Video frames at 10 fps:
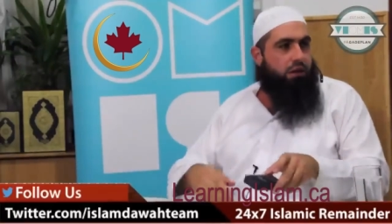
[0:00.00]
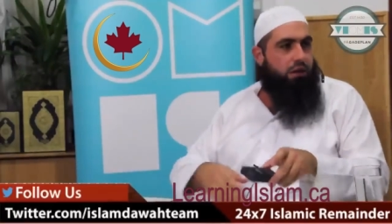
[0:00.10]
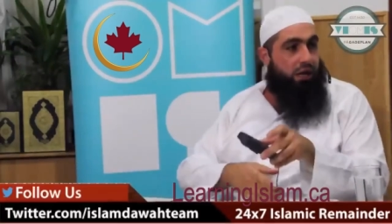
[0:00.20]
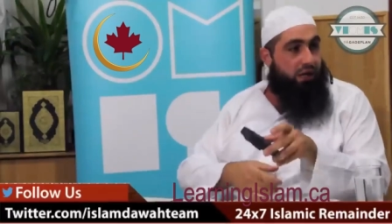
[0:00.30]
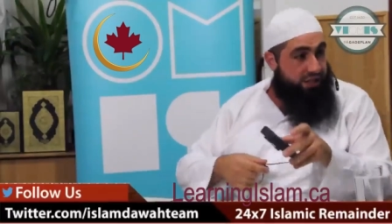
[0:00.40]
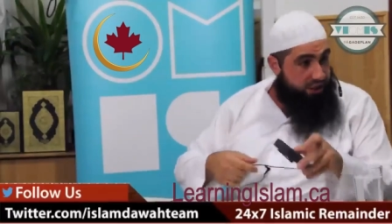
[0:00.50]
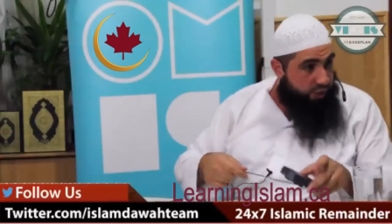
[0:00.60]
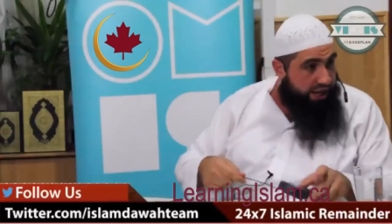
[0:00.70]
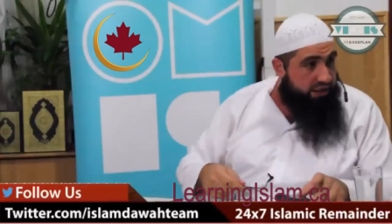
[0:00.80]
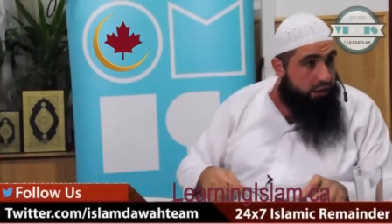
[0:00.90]
Allah says, You
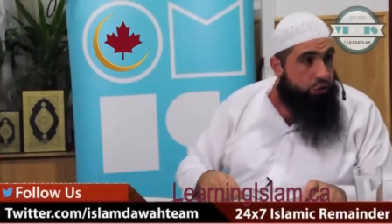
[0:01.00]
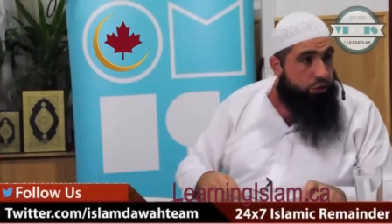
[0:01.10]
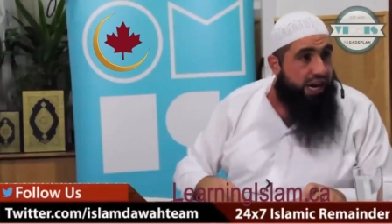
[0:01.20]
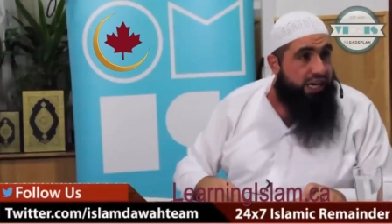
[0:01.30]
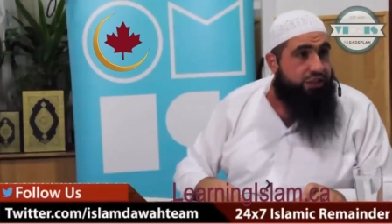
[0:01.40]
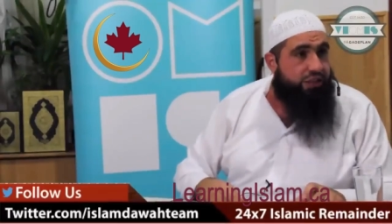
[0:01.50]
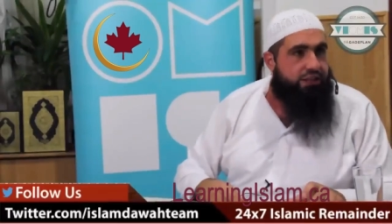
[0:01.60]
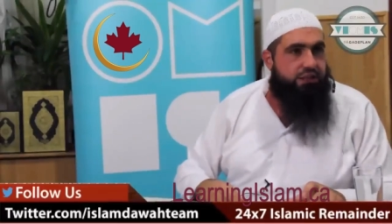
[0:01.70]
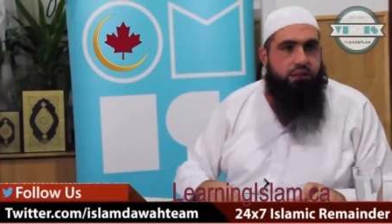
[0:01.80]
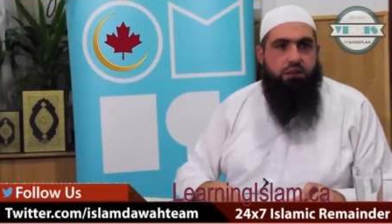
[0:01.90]
want to enter through your
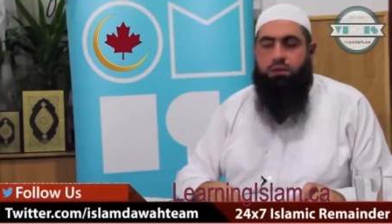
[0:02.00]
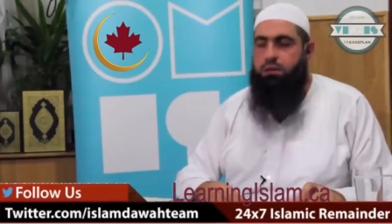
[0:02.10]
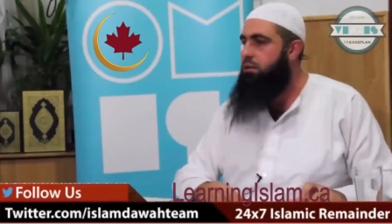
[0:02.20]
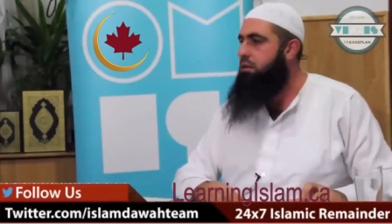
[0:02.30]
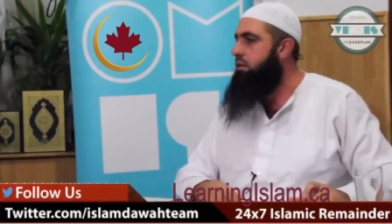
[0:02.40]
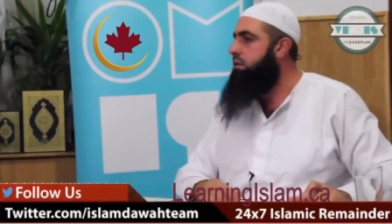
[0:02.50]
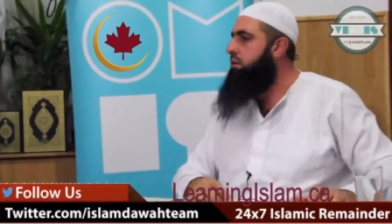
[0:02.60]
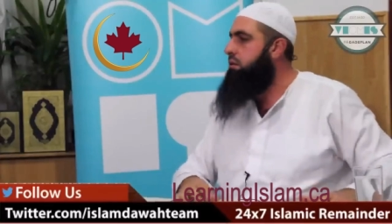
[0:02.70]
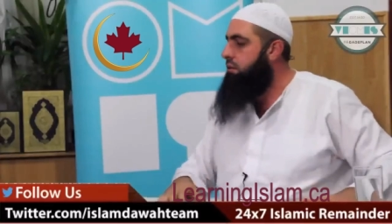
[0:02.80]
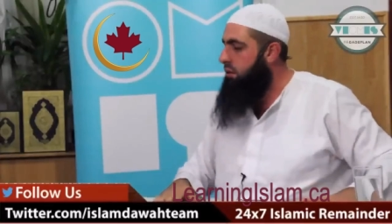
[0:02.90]
actions?
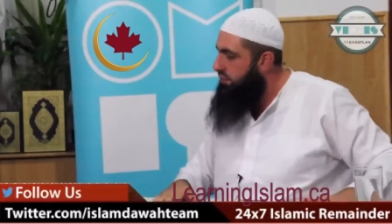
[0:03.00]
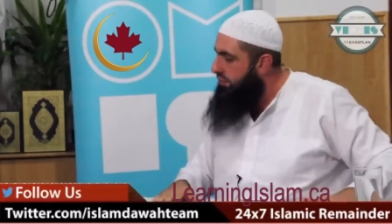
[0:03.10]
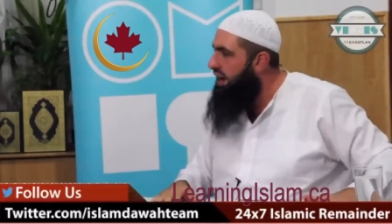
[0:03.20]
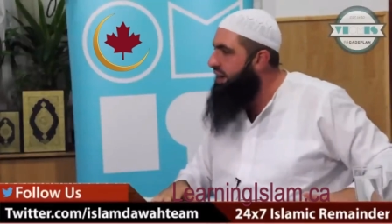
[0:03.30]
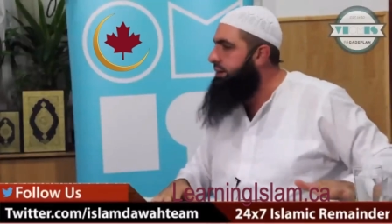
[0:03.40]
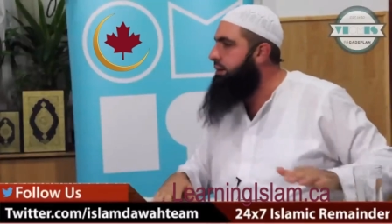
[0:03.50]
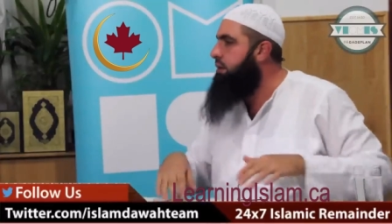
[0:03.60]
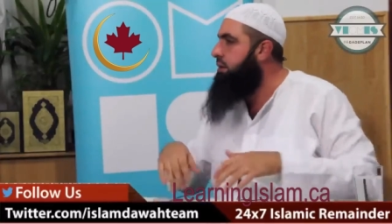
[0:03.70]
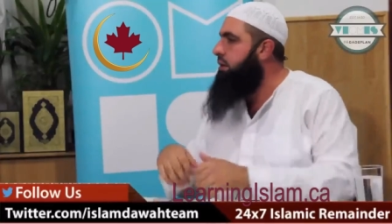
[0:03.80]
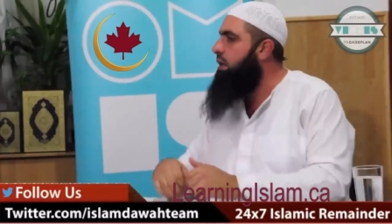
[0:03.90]
Fine.
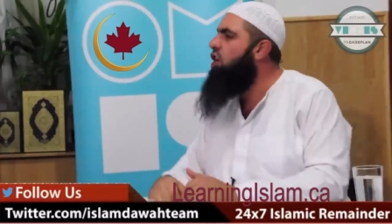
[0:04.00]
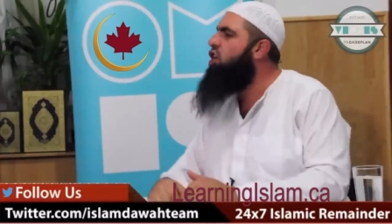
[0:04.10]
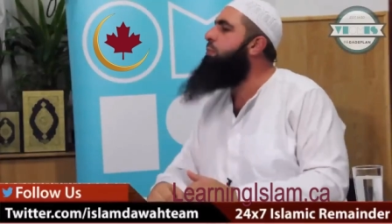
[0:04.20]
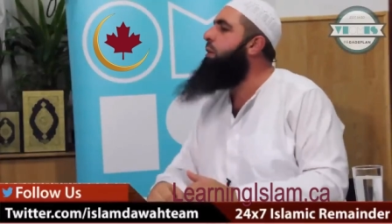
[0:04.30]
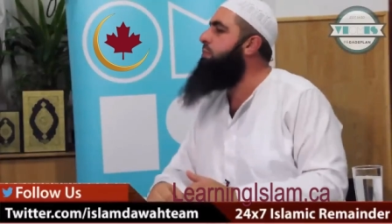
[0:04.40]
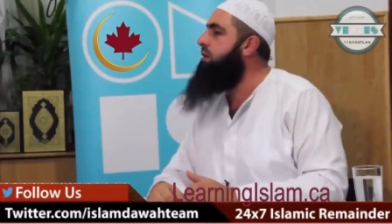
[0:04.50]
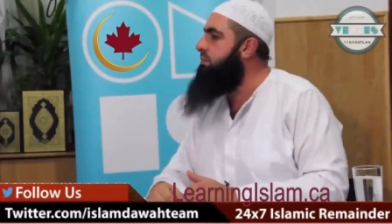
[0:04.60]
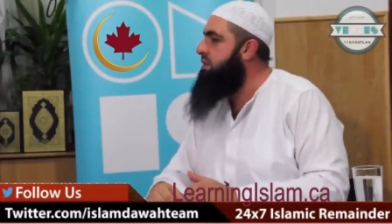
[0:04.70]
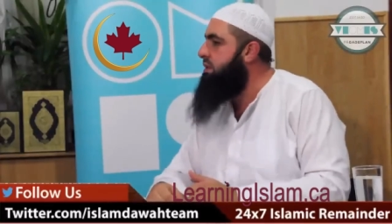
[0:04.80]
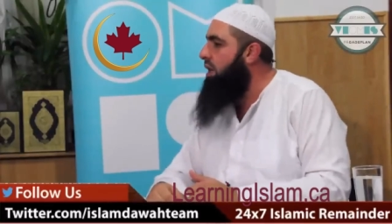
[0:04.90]
No
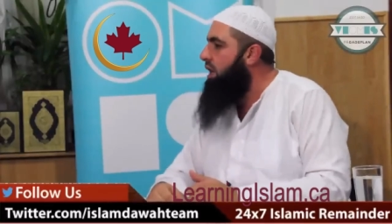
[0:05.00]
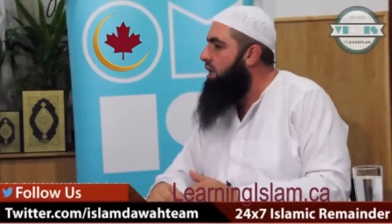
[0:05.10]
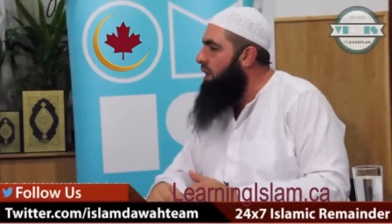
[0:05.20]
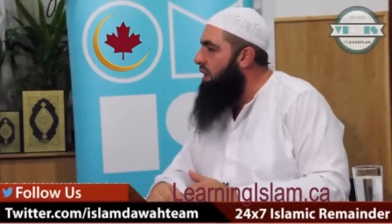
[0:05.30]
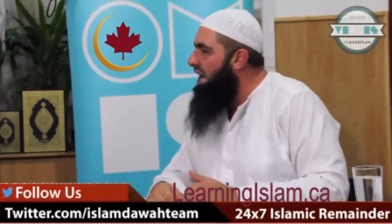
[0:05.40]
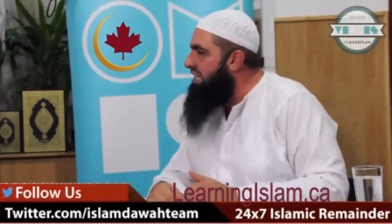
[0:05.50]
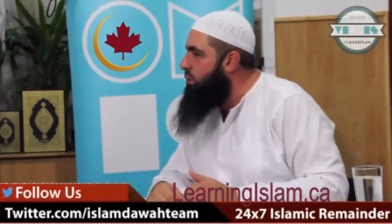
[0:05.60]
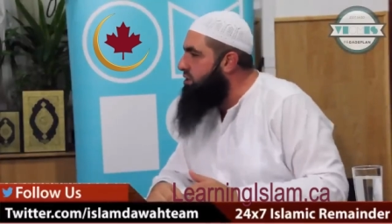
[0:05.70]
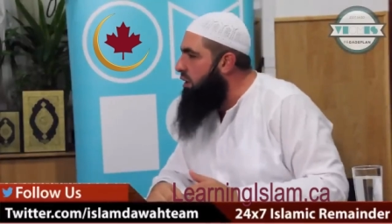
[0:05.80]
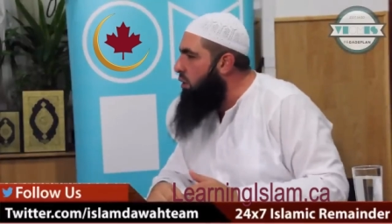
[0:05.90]
problems. So Allah Azza
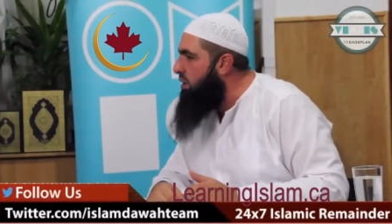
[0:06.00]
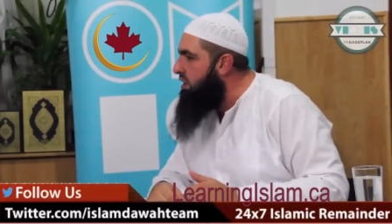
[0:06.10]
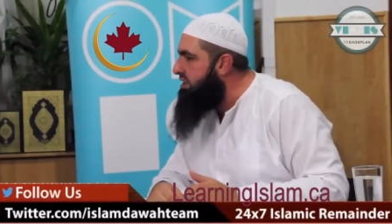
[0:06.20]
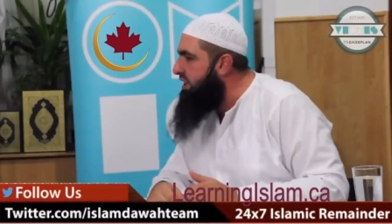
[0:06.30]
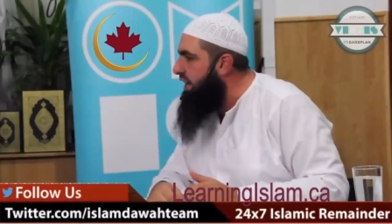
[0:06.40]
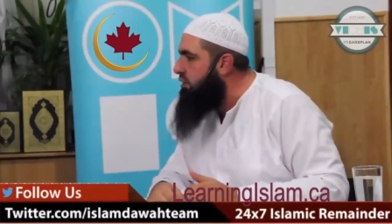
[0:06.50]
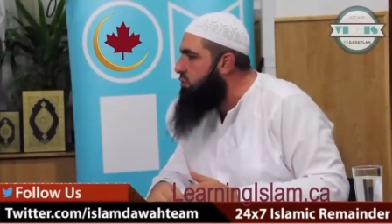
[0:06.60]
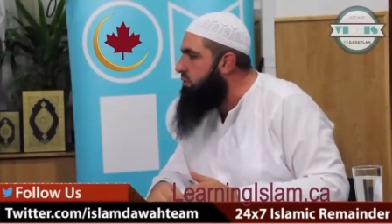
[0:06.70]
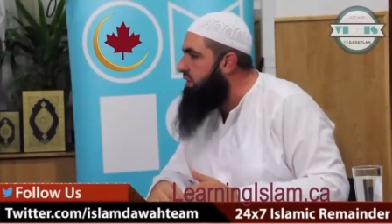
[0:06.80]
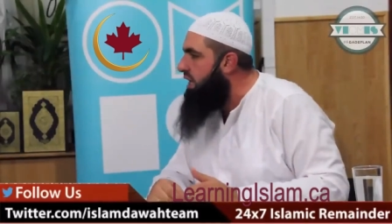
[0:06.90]
wa Jal orders the
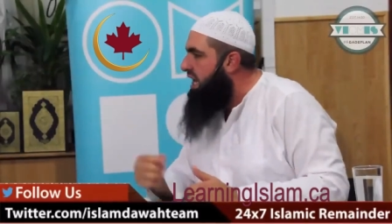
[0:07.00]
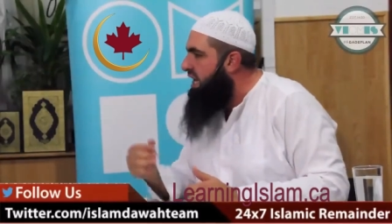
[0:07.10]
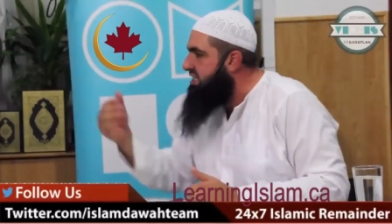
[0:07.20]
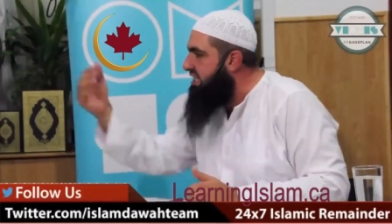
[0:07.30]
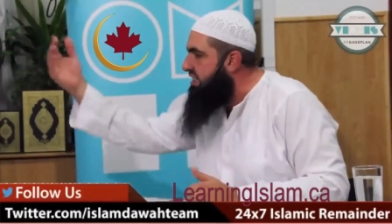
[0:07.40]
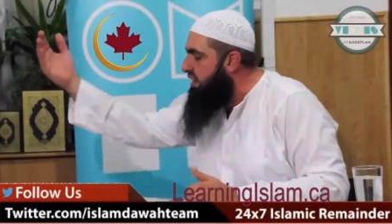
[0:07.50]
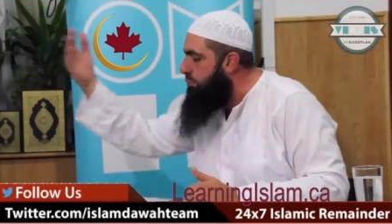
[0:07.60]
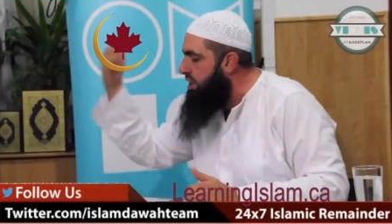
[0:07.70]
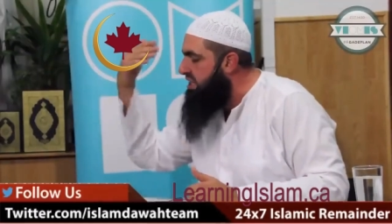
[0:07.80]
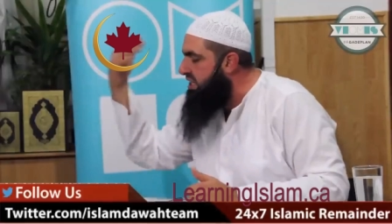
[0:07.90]
angels. He says to them,
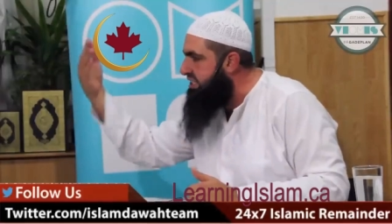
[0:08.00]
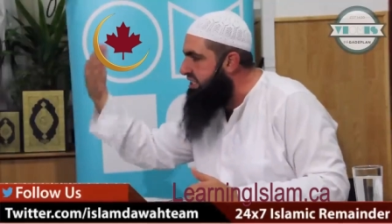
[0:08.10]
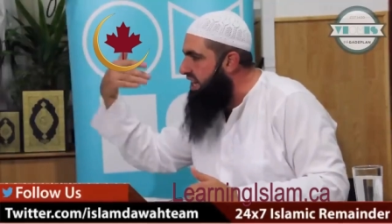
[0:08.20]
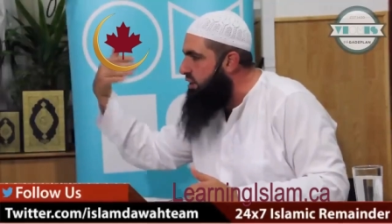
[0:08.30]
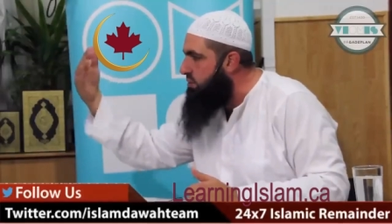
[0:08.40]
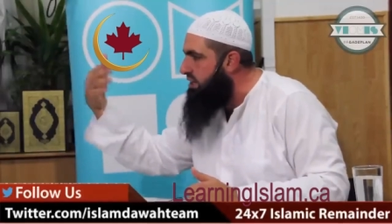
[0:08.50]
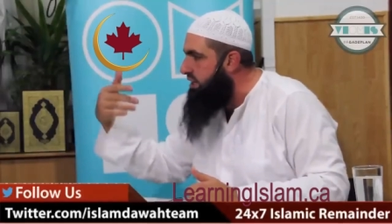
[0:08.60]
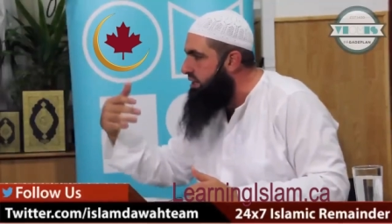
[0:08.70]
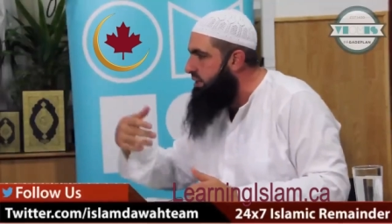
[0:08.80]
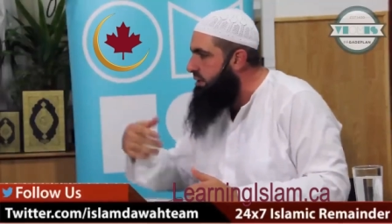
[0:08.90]
Bring the scales
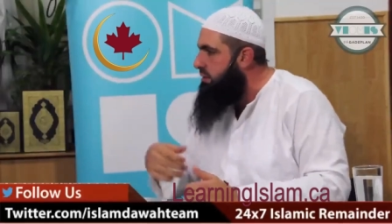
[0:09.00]
here.